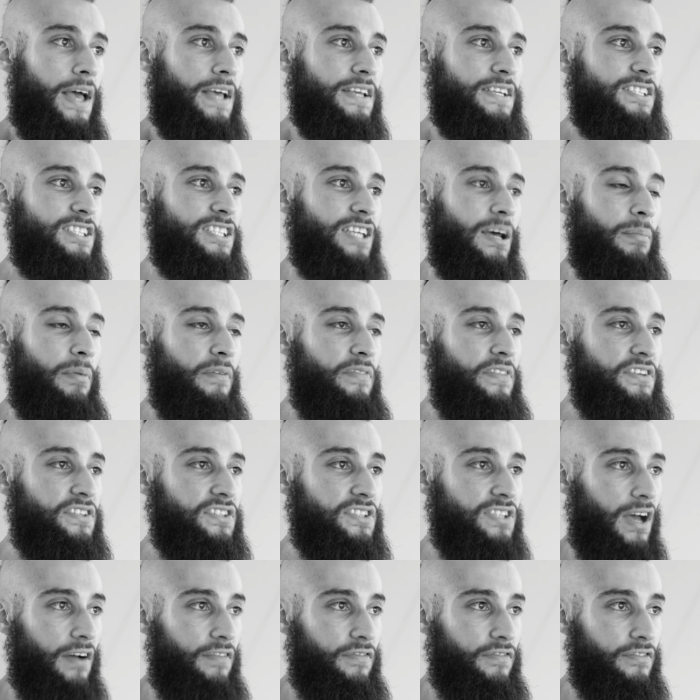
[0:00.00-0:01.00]
some of the
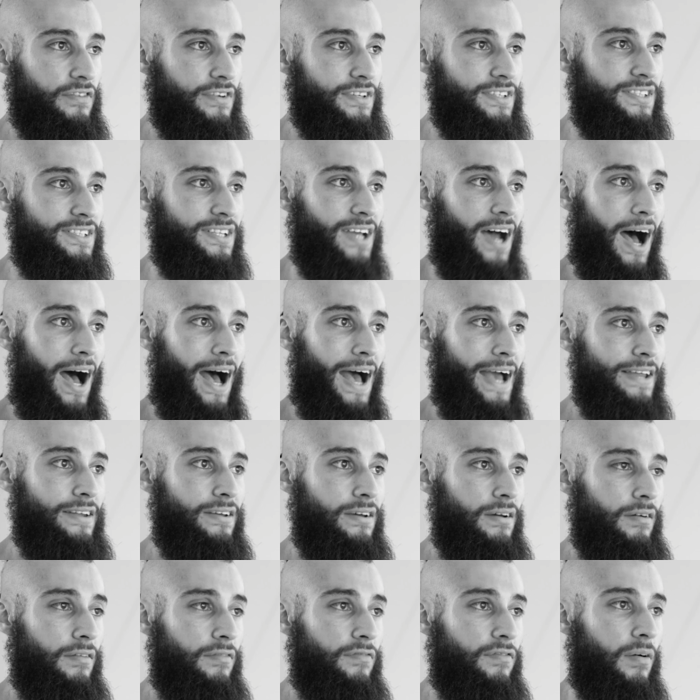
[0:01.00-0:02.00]
sufferers
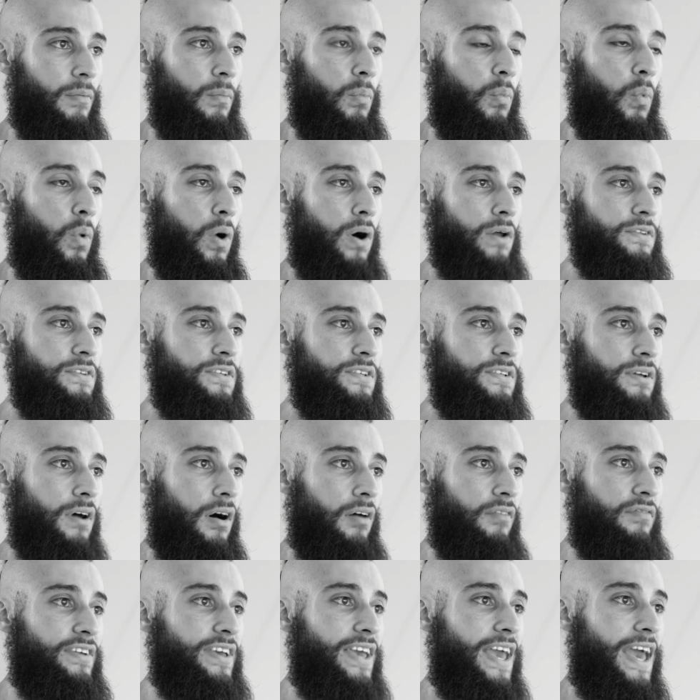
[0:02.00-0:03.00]
died from want
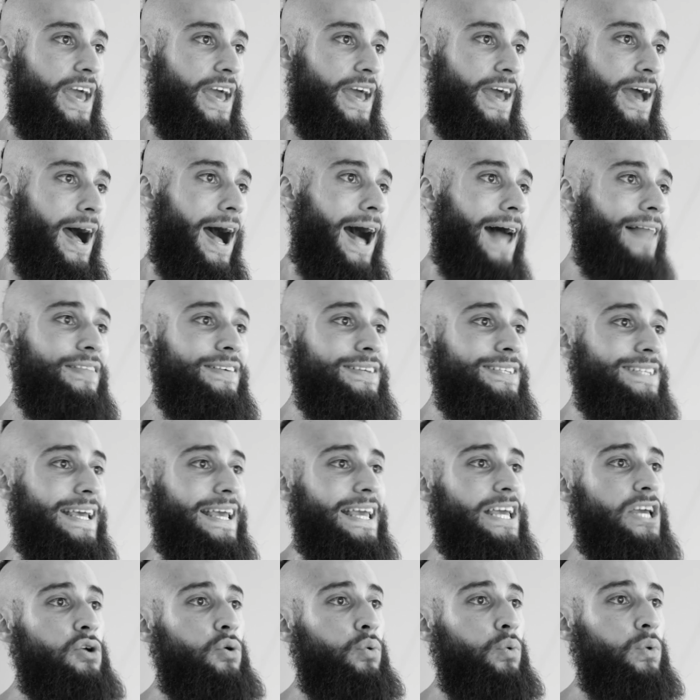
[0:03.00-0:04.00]
of care, others
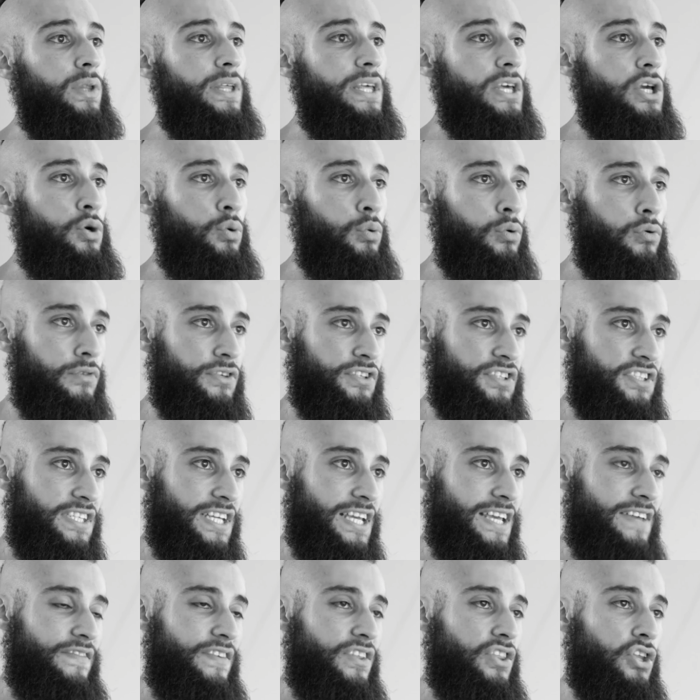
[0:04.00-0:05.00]
equally who were
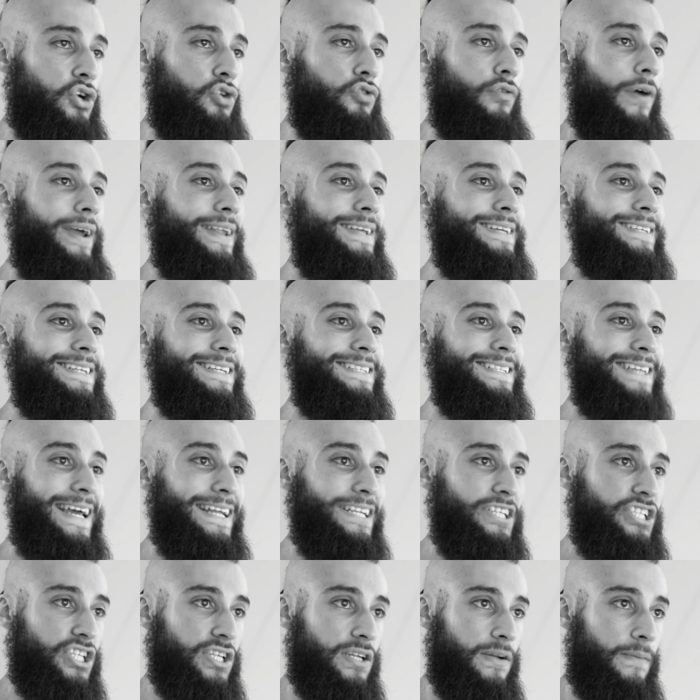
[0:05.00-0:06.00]
receiving the greatest
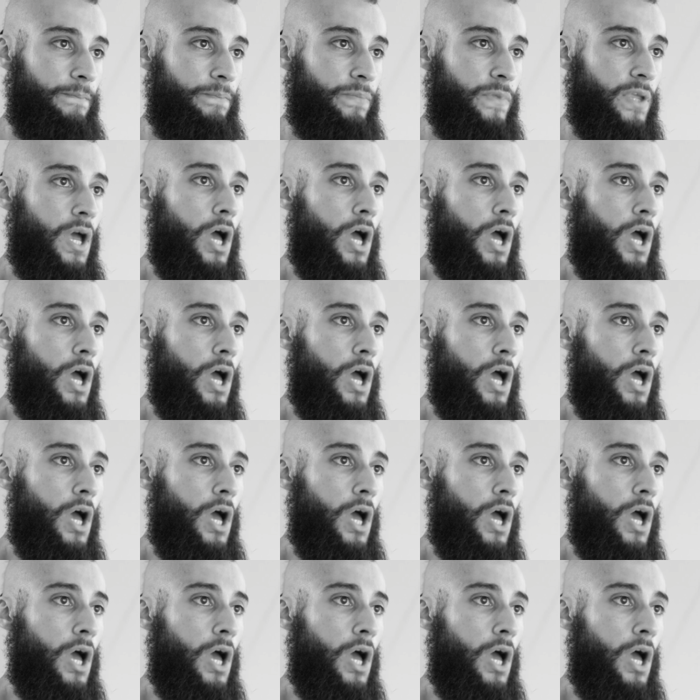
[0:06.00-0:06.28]
attention.